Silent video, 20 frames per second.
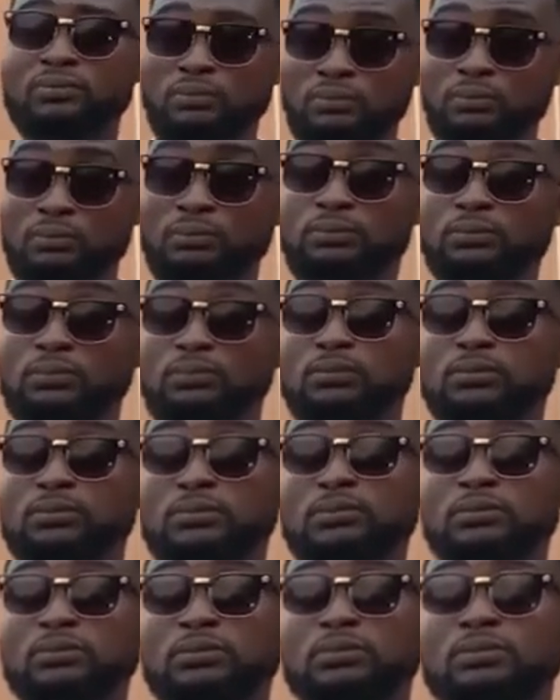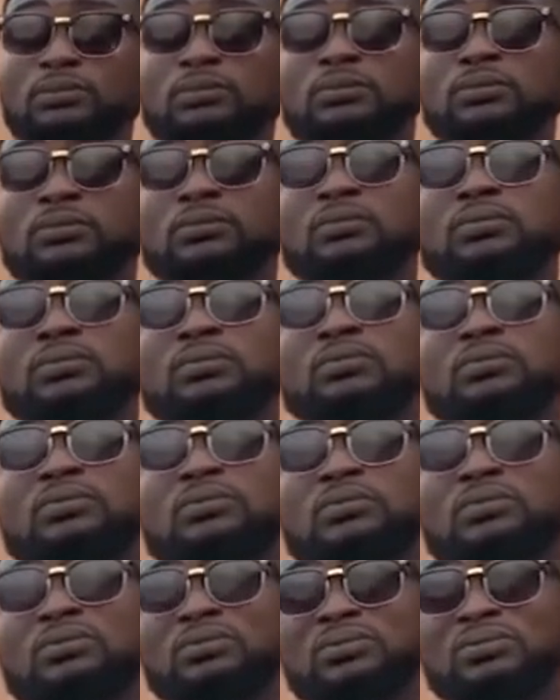
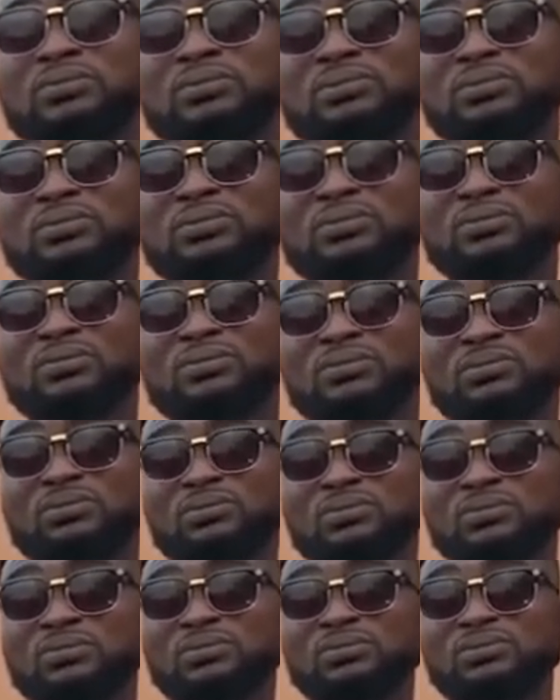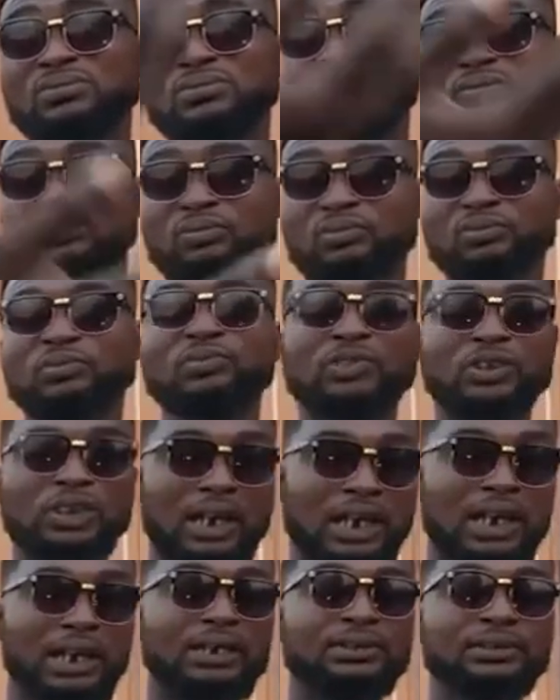
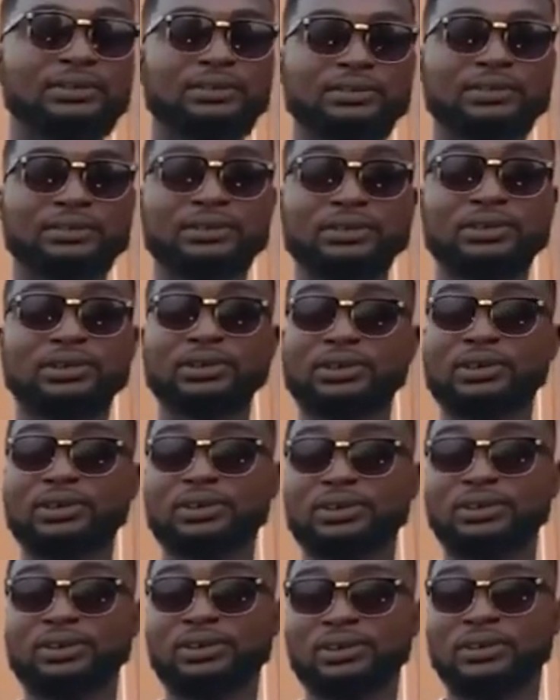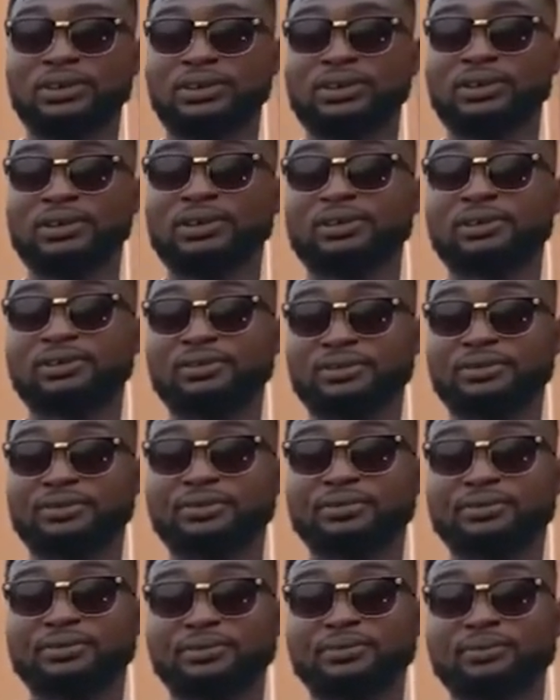
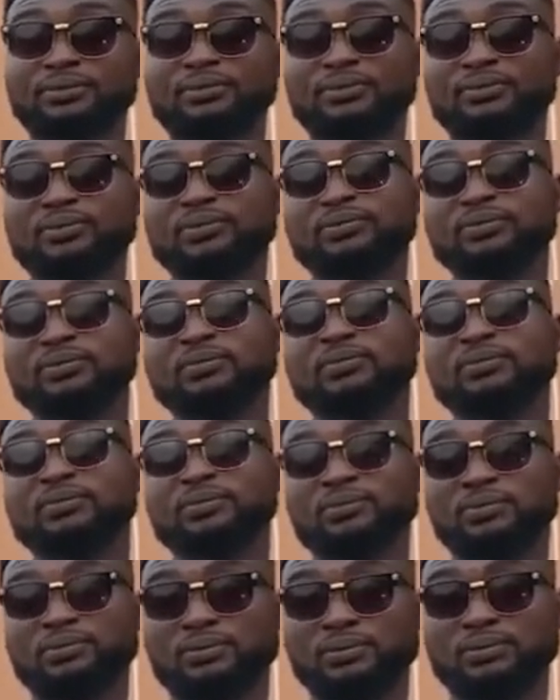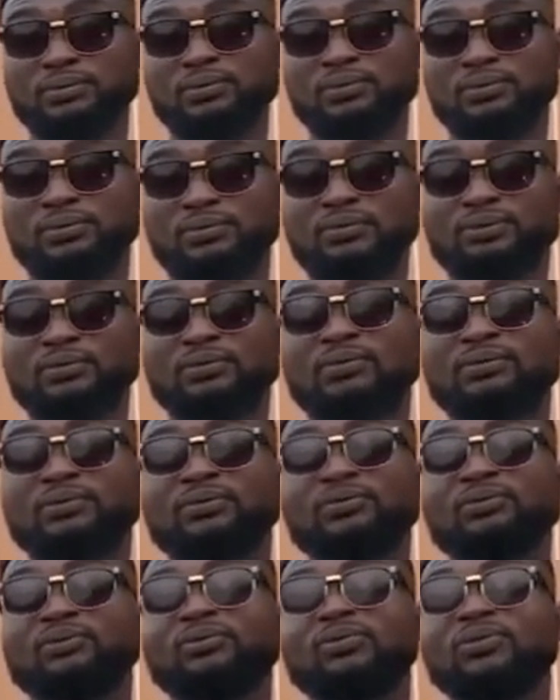(silent)